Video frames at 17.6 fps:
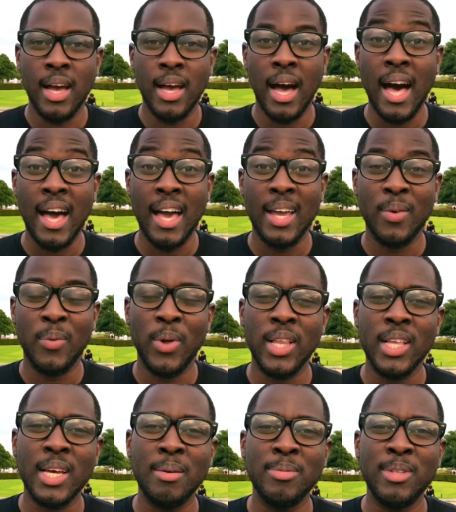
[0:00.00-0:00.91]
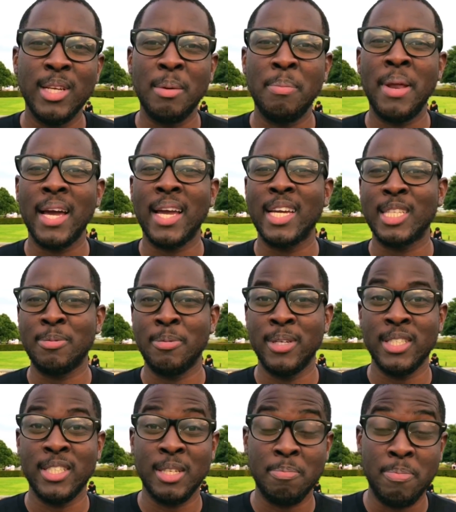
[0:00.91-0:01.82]
Hi, welcome to the Black
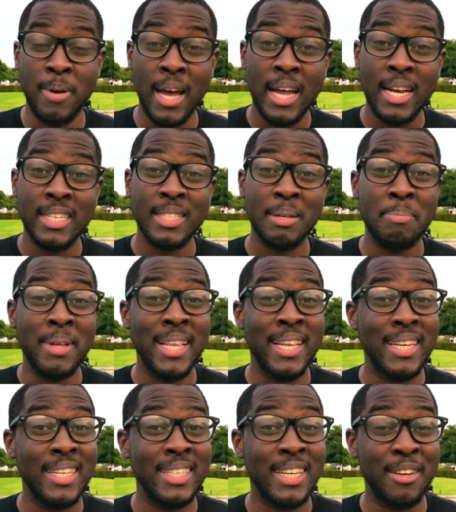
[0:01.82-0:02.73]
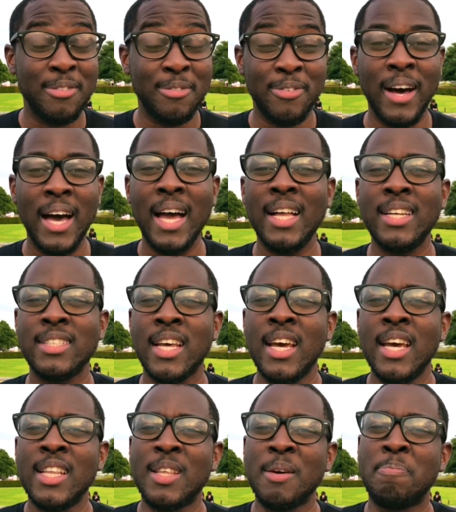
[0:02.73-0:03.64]
Experience Japan's Melanated Files.
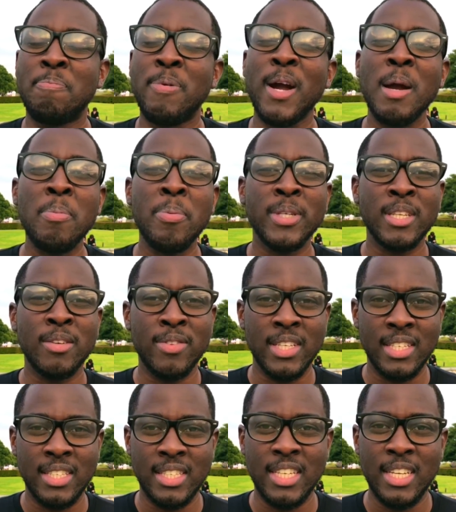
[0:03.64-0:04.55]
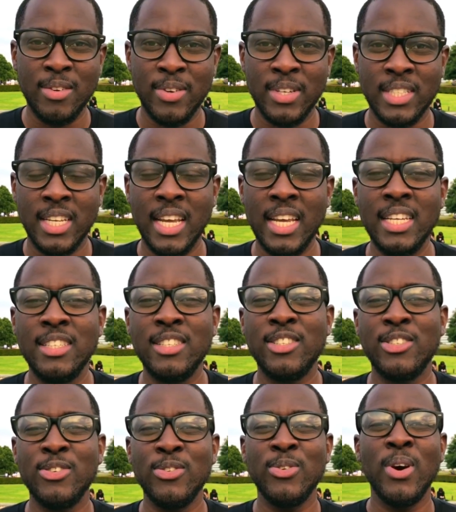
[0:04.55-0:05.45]
The purpose of this series is
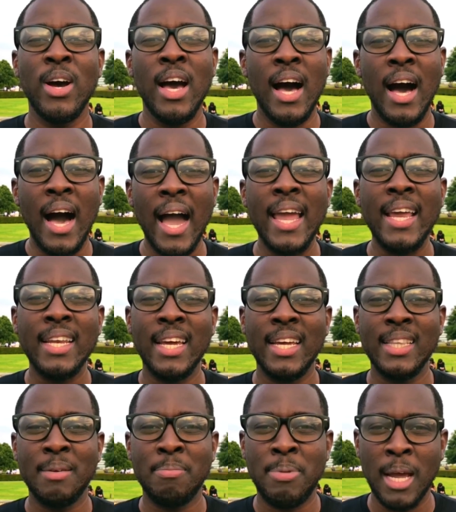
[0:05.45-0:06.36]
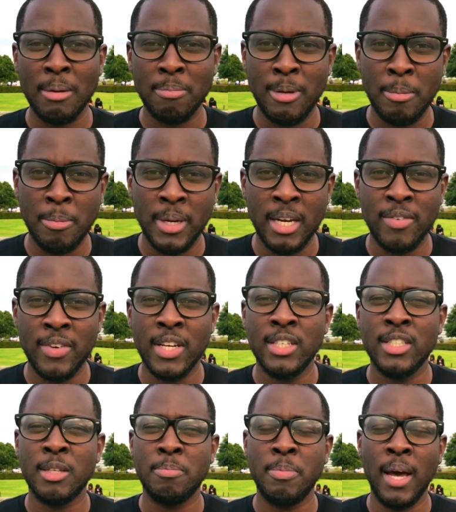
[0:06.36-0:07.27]
to highlight the black people living
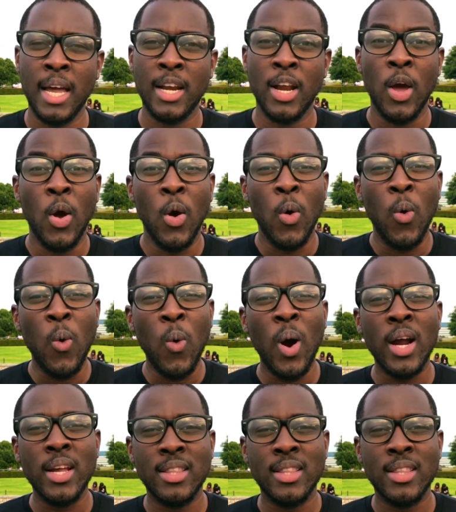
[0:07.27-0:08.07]
in Japan. Who are